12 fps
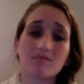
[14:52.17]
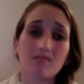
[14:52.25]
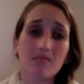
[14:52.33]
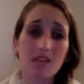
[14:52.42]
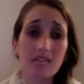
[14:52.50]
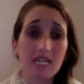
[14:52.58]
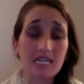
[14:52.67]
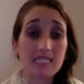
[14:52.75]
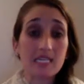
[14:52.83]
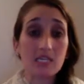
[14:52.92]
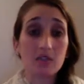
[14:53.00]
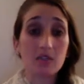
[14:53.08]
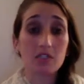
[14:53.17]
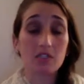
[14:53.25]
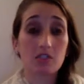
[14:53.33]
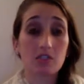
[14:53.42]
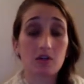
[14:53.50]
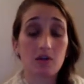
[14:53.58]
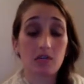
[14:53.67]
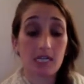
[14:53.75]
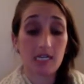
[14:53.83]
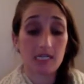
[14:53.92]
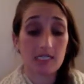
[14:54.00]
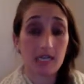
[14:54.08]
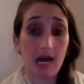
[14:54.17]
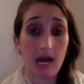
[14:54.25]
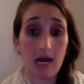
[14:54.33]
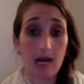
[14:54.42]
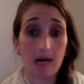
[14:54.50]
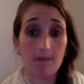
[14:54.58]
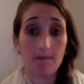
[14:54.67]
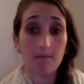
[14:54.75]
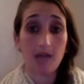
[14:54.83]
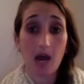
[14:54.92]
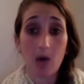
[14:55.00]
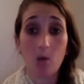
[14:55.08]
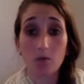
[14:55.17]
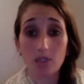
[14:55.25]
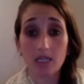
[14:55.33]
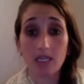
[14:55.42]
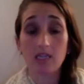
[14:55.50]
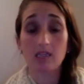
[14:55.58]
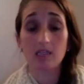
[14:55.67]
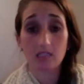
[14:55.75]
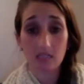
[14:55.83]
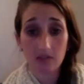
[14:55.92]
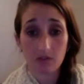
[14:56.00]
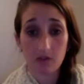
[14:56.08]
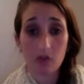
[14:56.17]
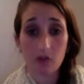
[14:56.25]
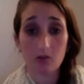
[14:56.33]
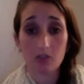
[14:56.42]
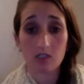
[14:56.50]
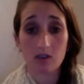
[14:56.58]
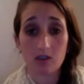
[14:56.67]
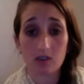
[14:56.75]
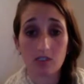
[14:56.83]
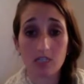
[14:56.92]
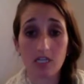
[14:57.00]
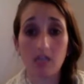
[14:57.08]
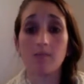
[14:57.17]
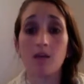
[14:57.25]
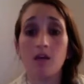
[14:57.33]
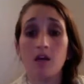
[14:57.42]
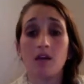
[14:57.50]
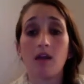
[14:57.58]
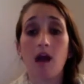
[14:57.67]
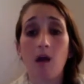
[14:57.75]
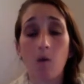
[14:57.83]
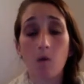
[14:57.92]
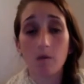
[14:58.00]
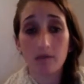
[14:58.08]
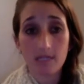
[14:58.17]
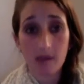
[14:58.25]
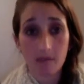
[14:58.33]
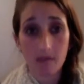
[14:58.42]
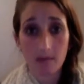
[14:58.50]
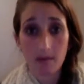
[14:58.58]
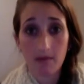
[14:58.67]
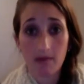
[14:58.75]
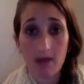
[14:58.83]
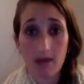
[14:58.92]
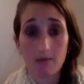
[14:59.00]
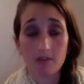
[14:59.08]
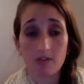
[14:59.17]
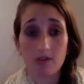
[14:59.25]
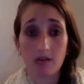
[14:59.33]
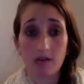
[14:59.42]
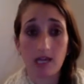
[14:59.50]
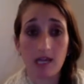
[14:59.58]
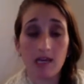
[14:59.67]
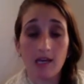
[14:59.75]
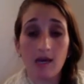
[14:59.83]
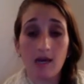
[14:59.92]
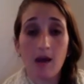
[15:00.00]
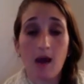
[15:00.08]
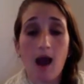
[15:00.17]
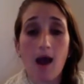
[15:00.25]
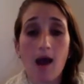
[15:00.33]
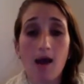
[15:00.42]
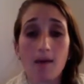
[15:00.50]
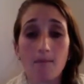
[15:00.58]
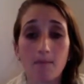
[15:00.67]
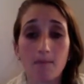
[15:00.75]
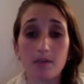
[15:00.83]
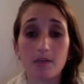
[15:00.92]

The next thing you need to do is not only get those coaches on your team, not only tell them about the opportunity, but you